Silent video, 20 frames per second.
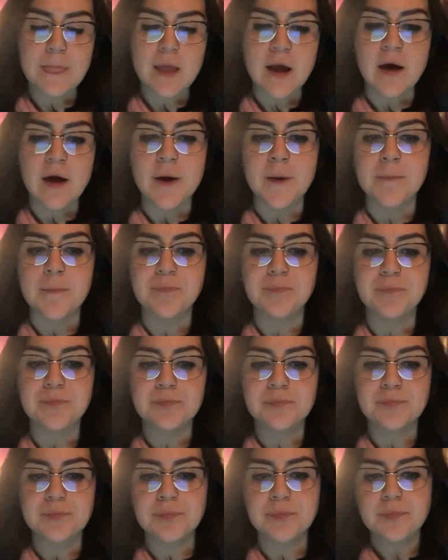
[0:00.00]

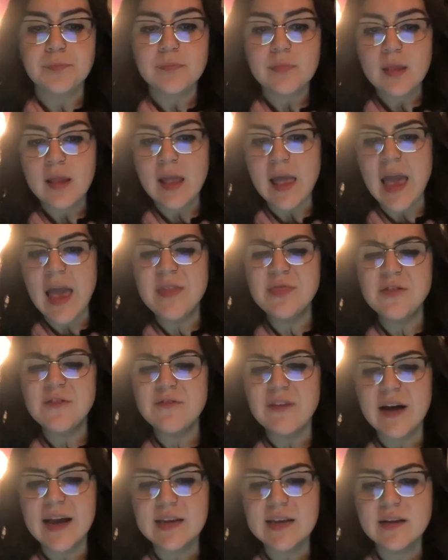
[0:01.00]
And the
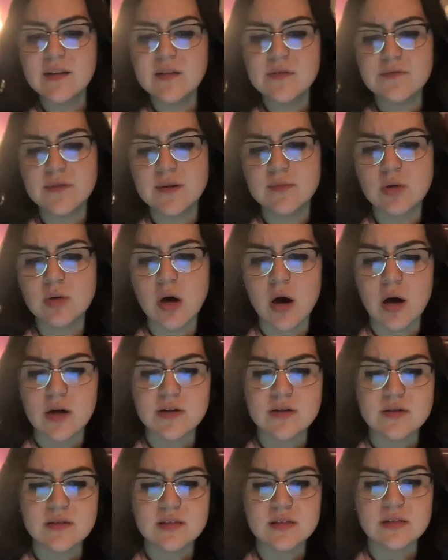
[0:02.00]
findings from
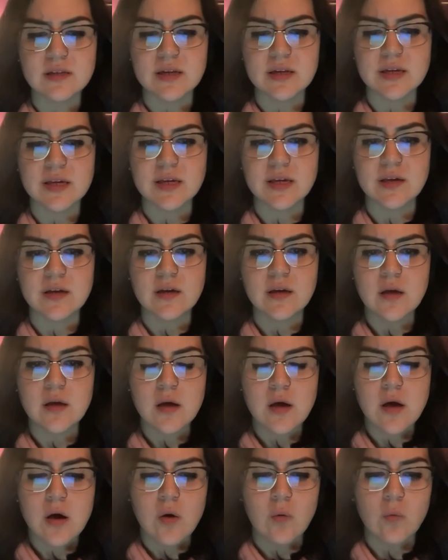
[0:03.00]
Connor's study
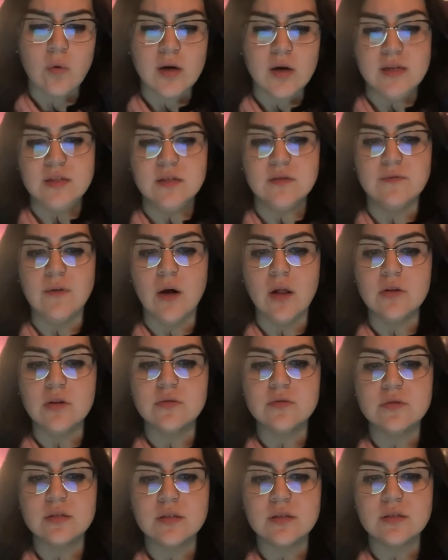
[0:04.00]
were as
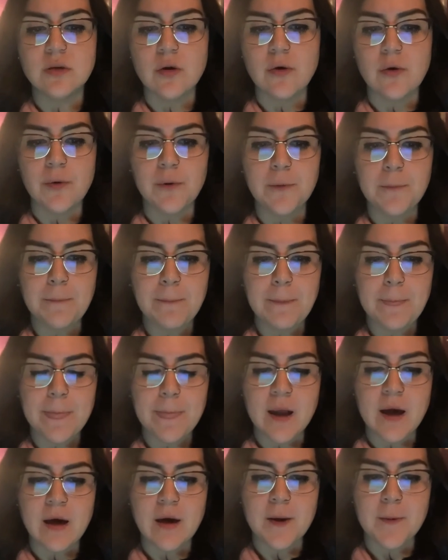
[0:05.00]
follows. So
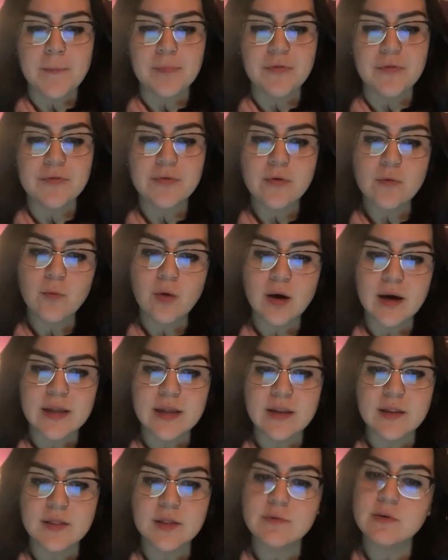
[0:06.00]
for
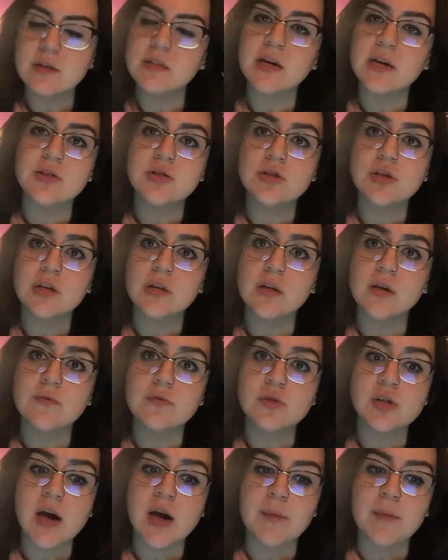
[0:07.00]
one, the retention
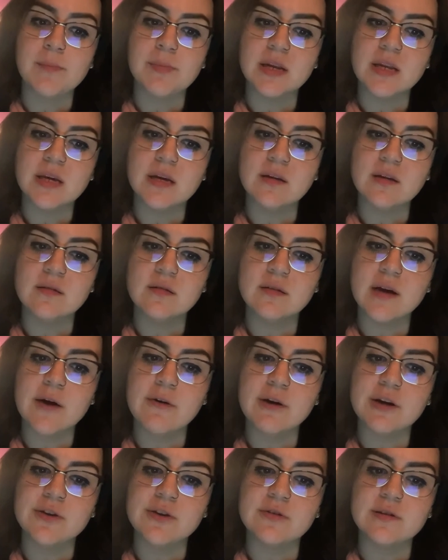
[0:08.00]
of Japanese
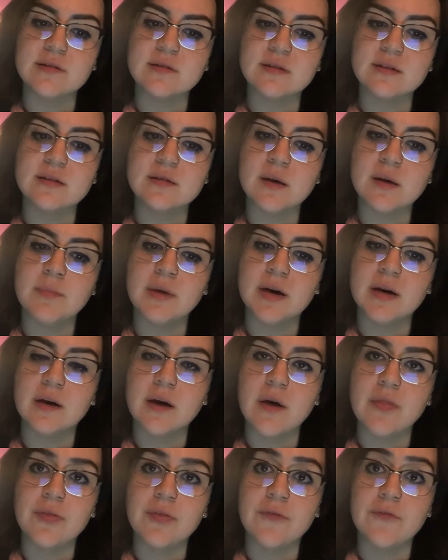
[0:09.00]
characteristics among
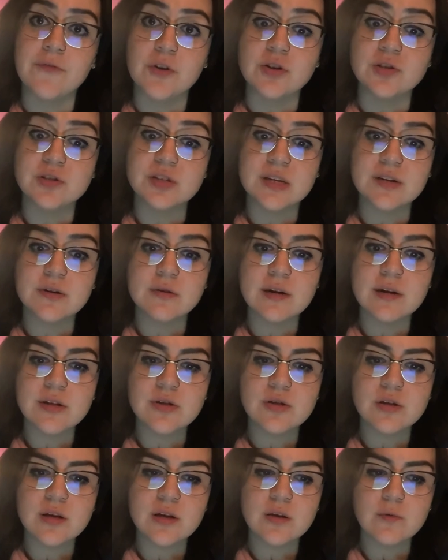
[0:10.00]
the first
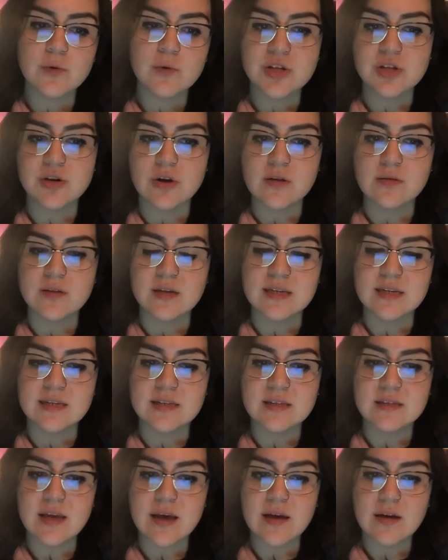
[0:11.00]
generation, which are the
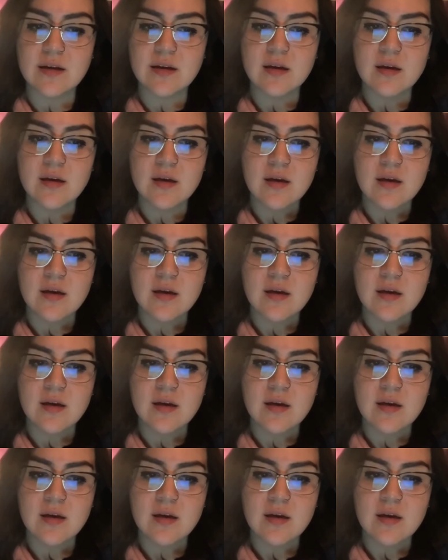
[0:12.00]
Issei,